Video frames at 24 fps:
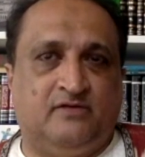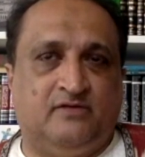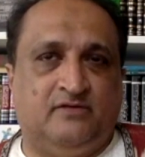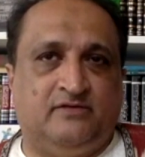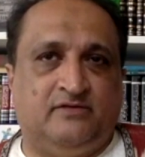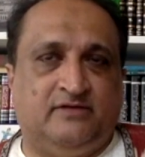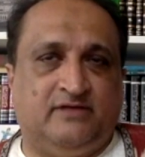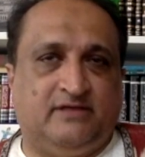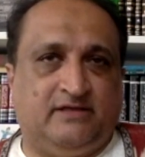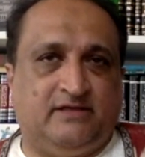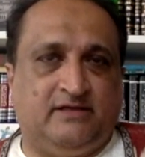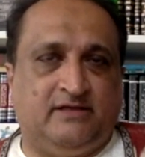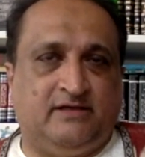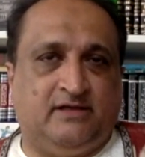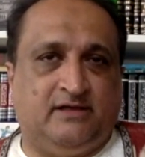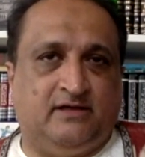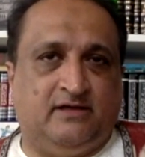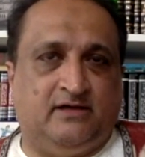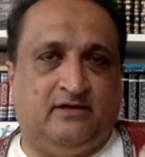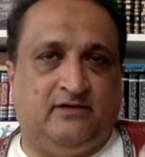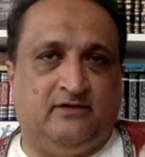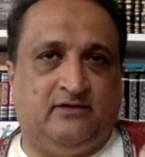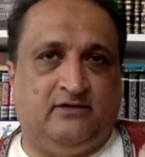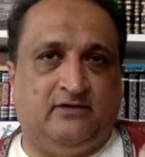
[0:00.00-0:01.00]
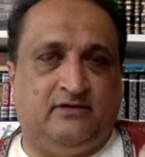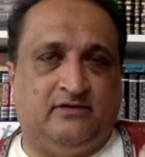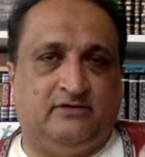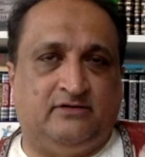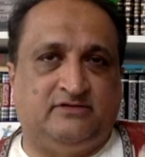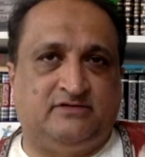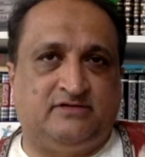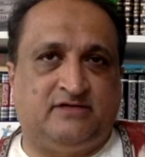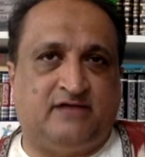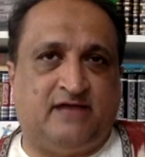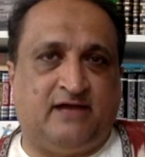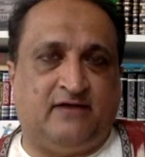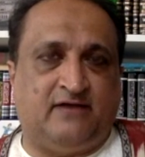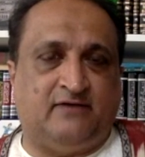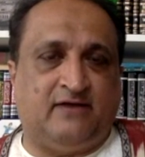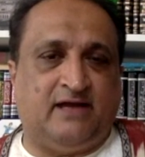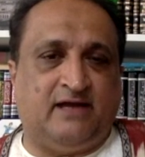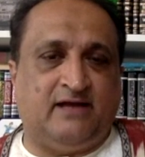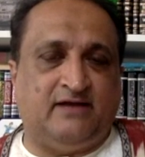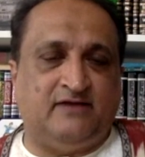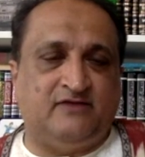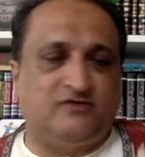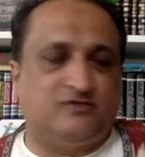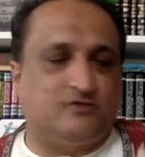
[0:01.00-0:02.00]
the uh,
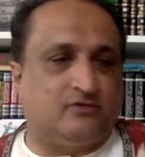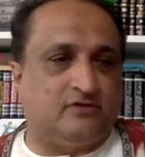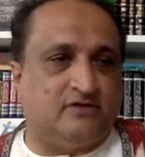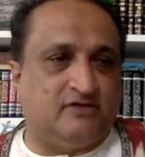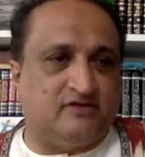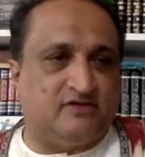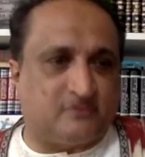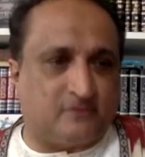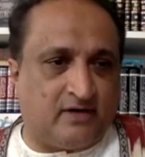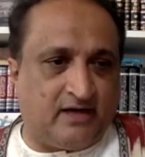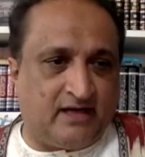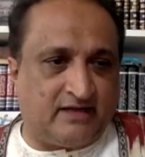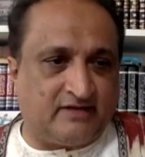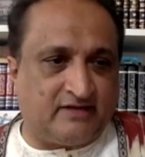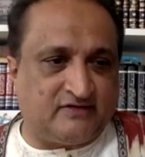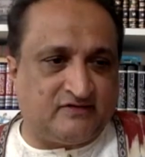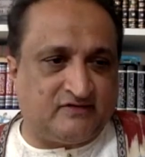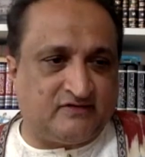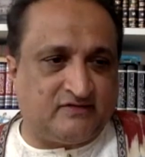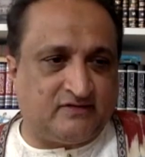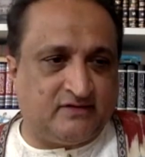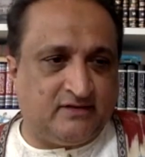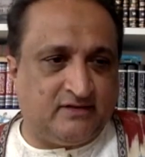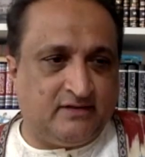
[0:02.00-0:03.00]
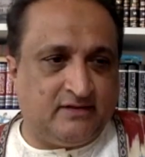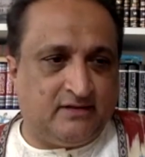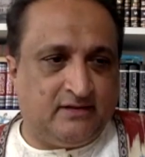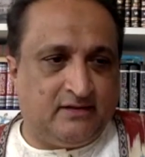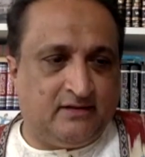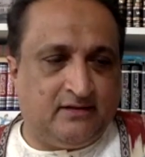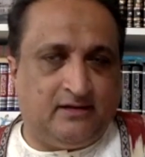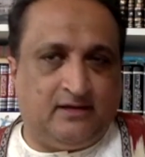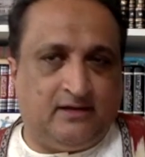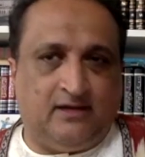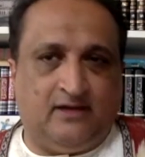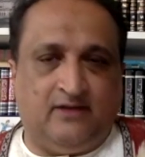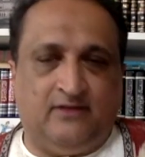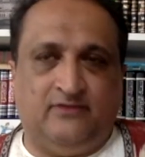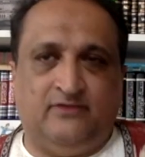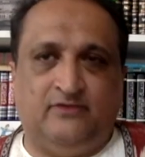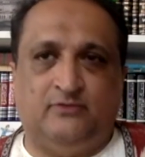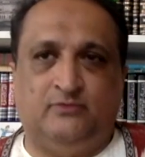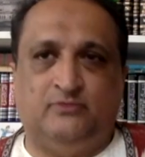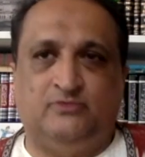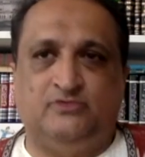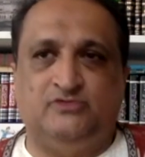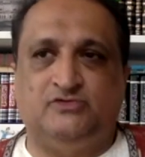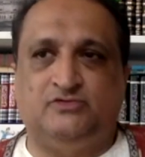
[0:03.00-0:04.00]
tyrannosaurus rex uh, the
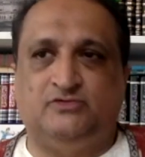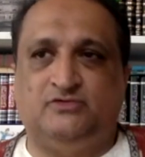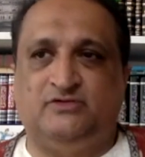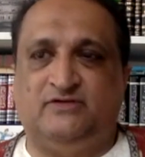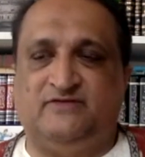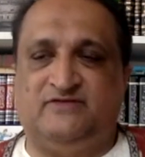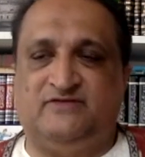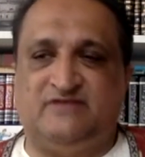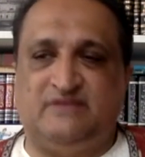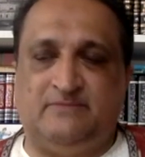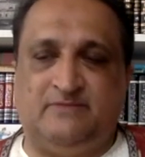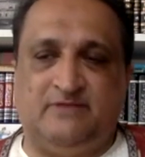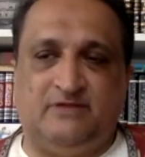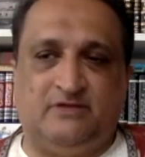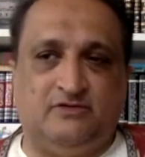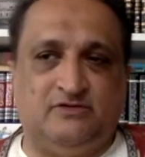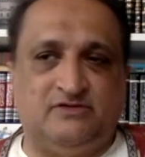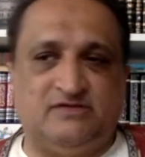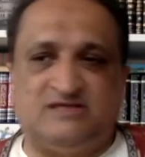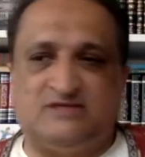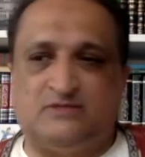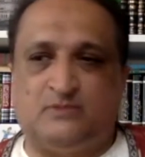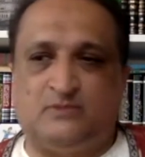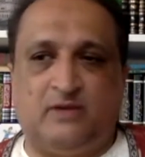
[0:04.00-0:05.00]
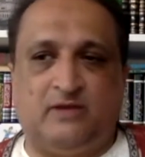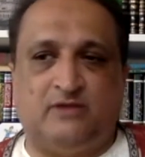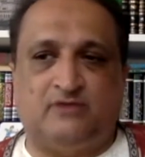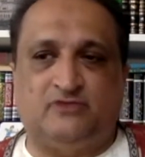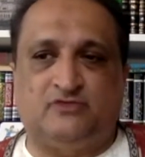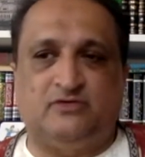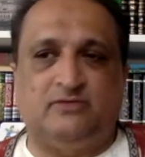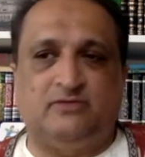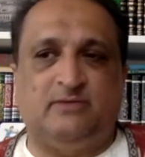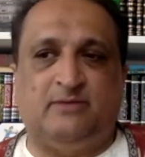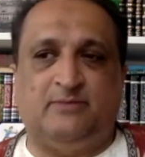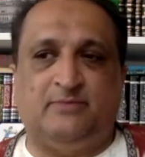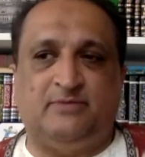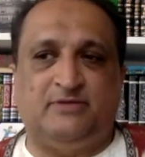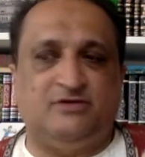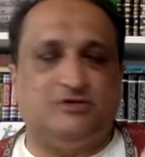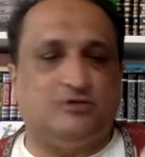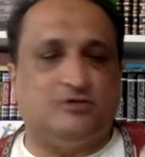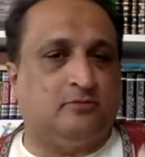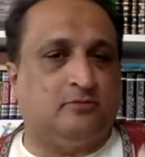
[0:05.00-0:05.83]
wujud of something you just dream up in your